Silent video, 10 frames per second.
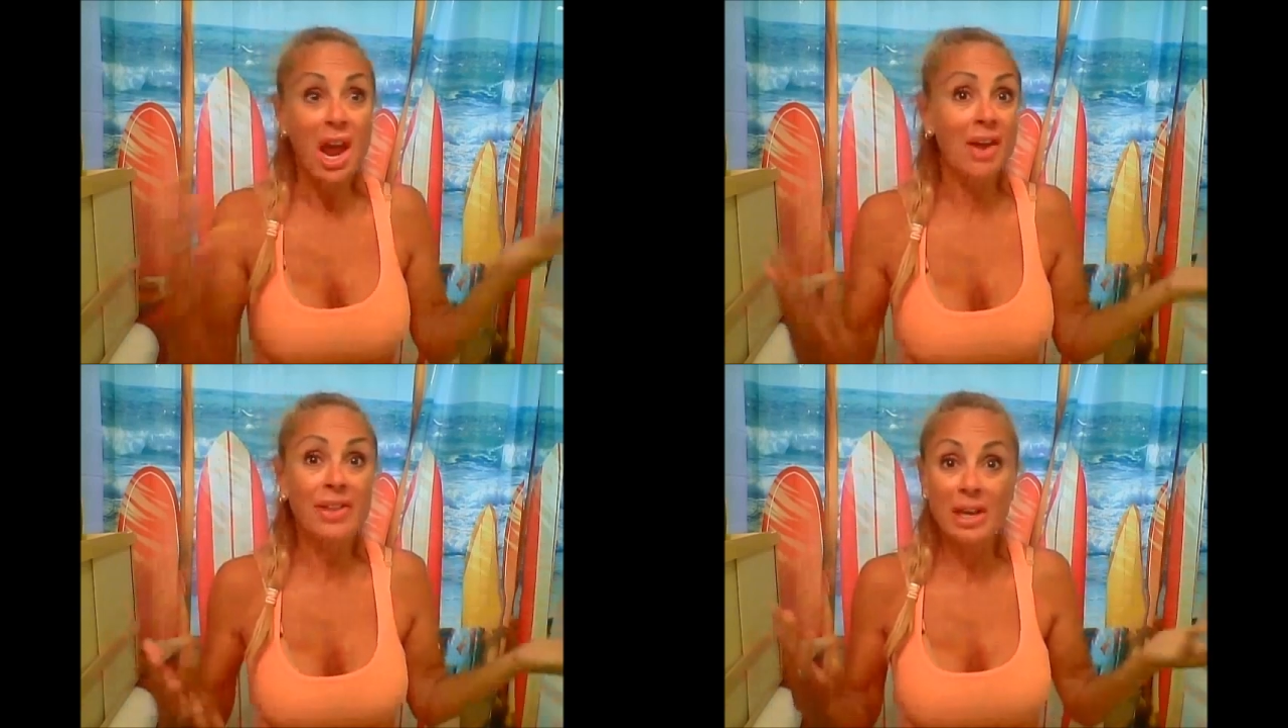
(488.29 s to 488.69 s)

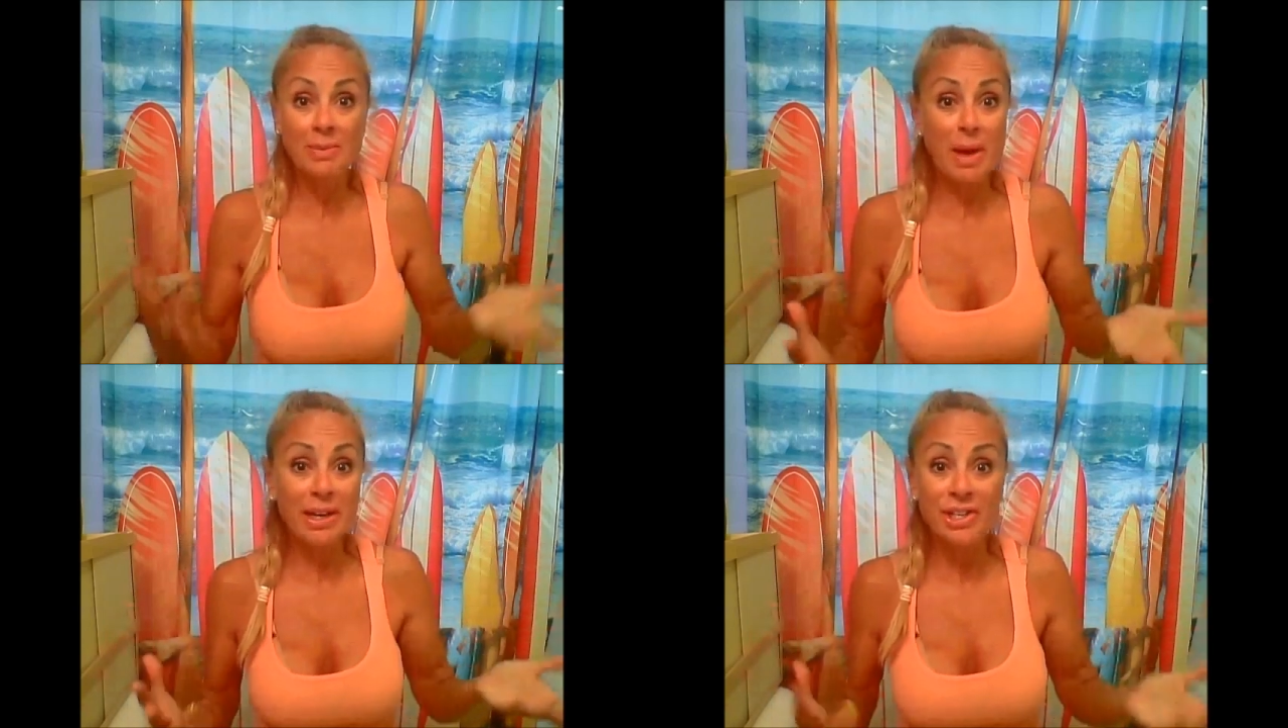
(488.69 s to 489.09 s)
and they get
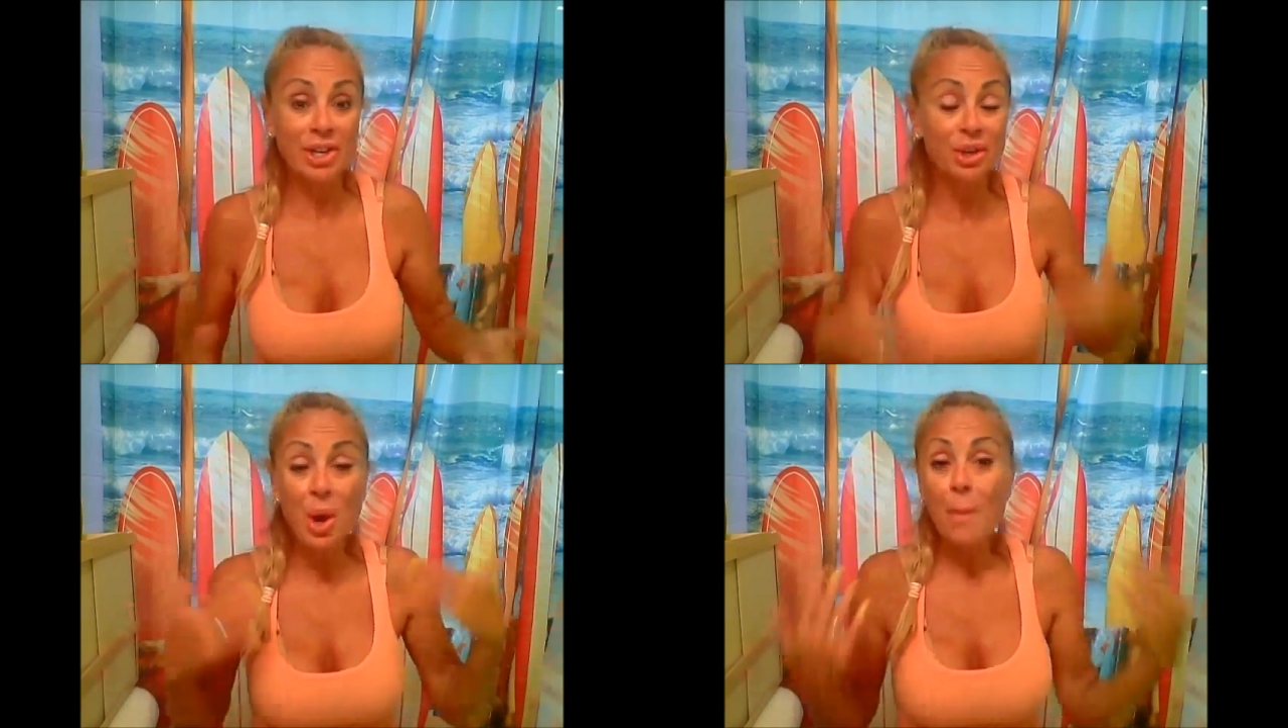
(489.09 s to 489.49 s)
mad at each
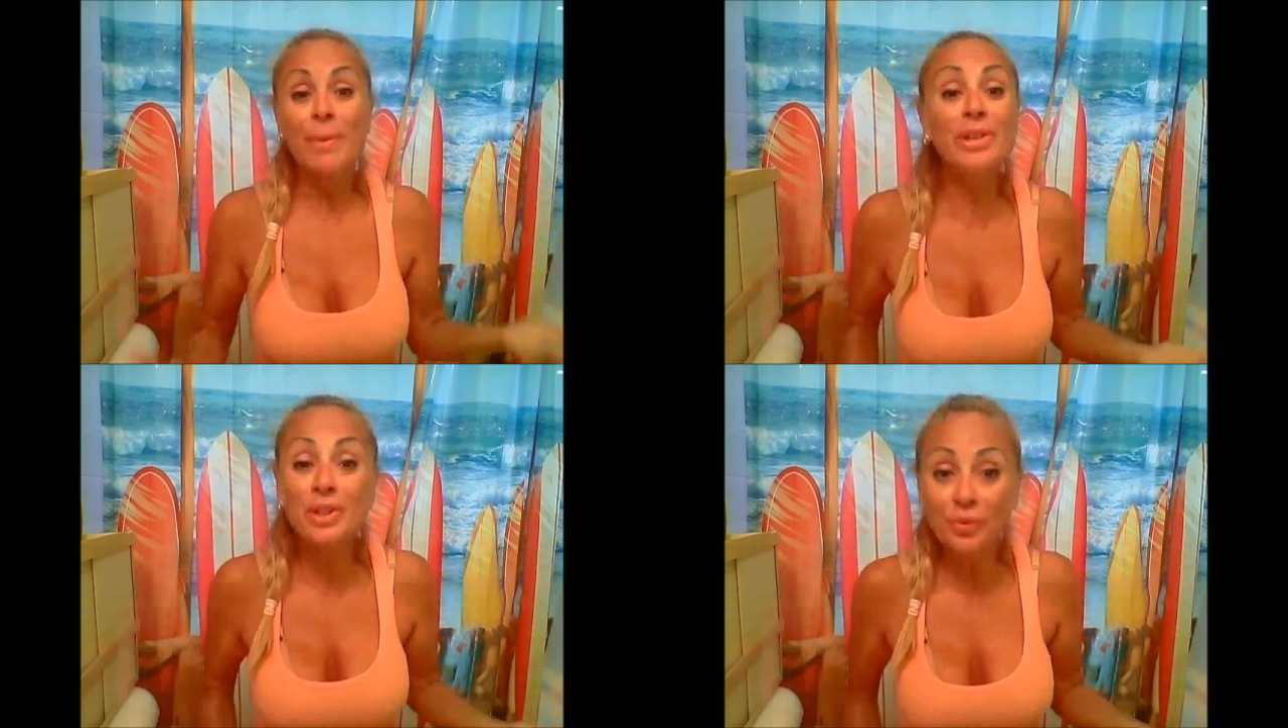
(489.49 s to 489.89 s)
other, but
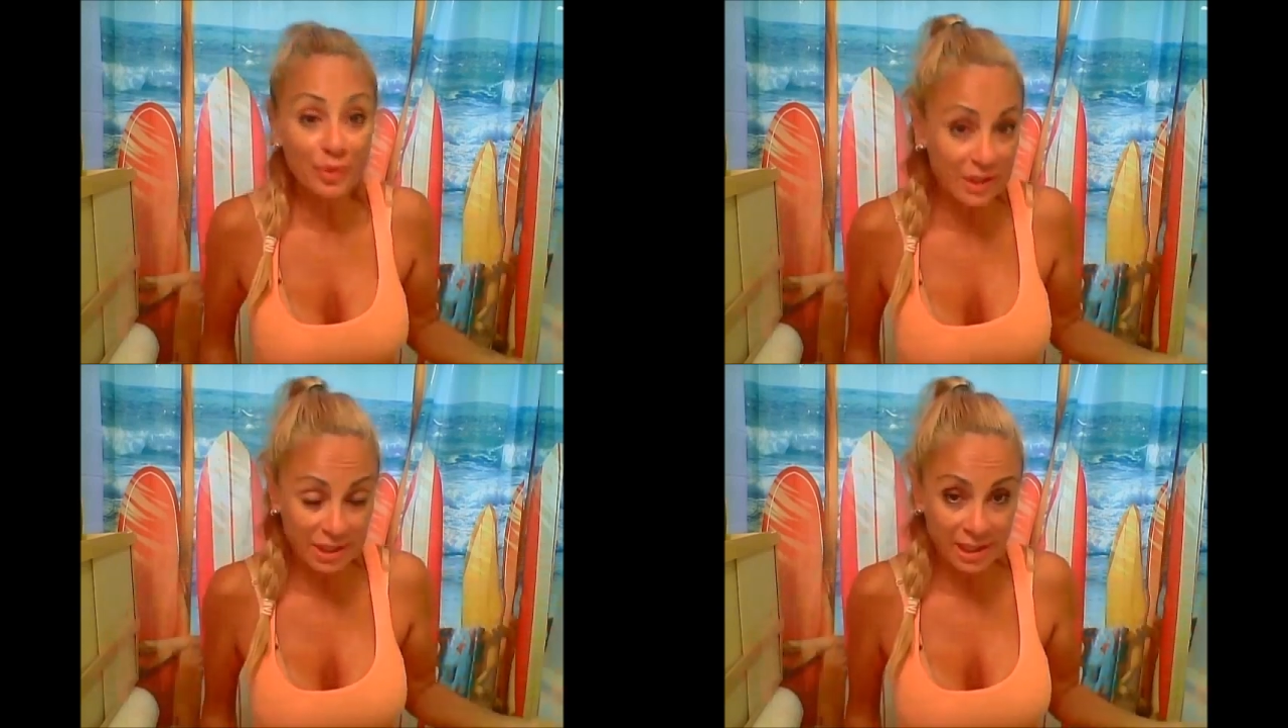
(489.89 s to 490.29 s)
then they're
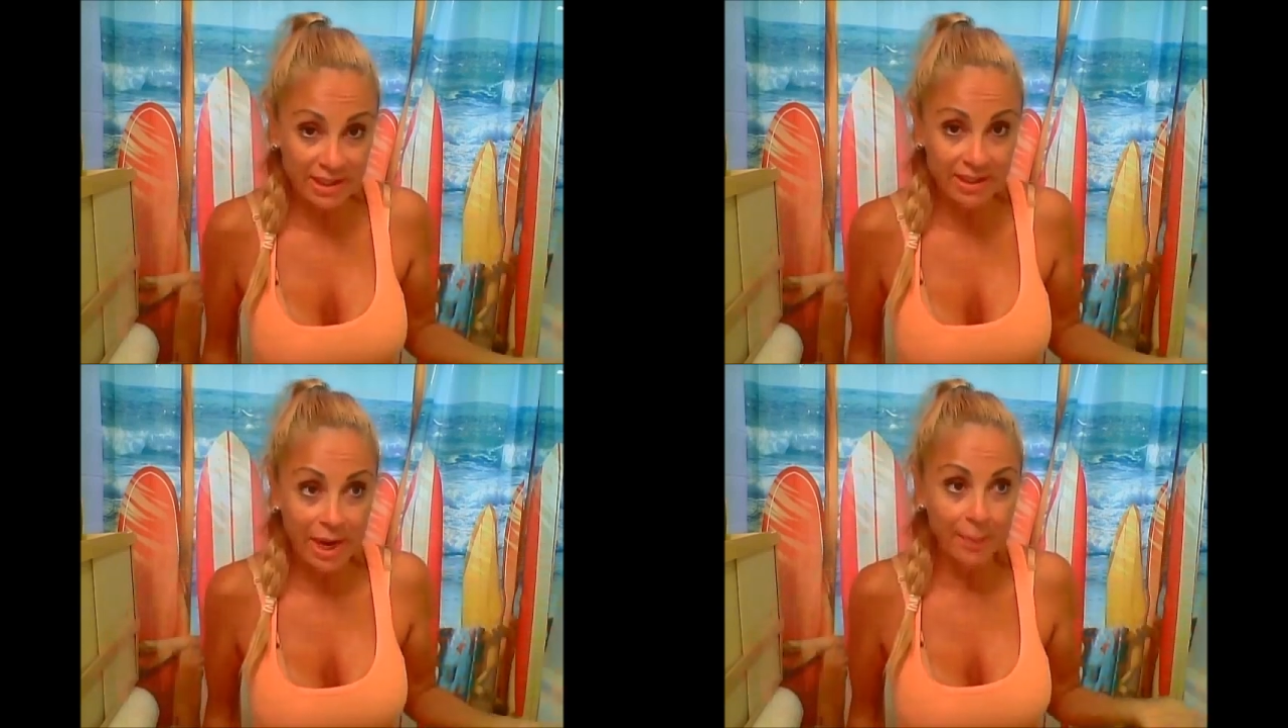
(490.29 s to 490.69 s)
friends the
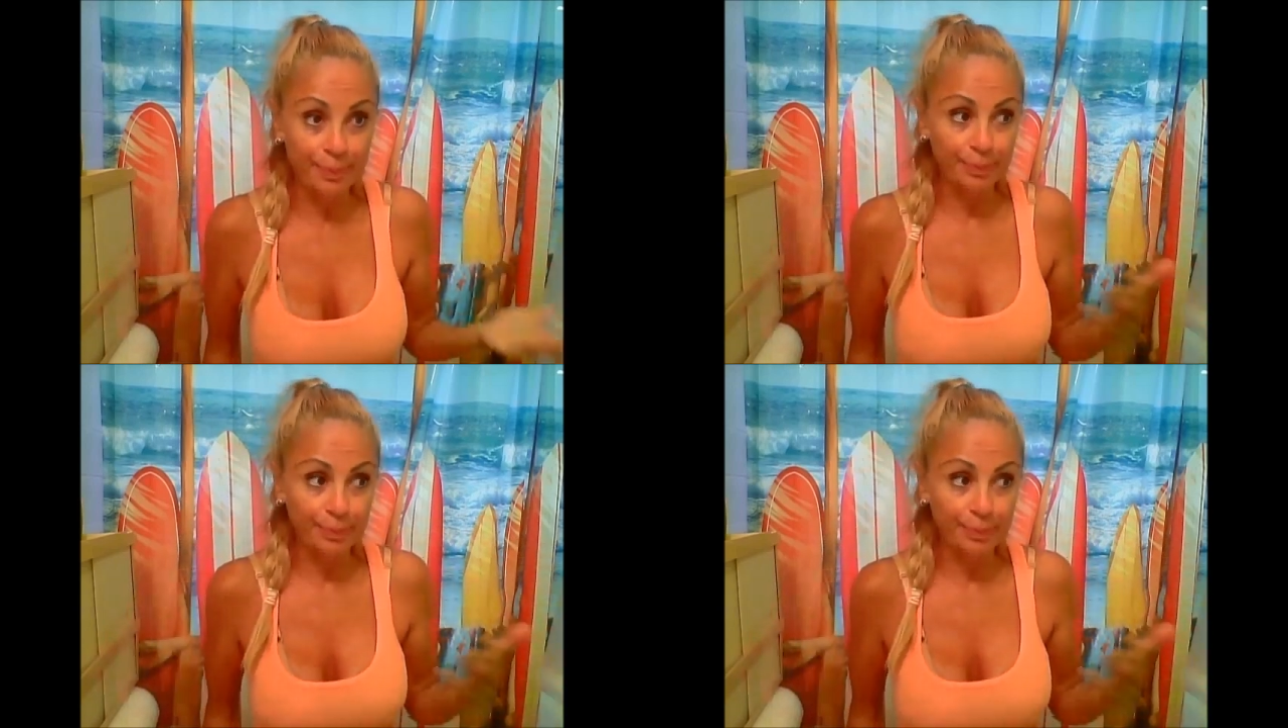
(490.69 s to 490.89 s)
next day.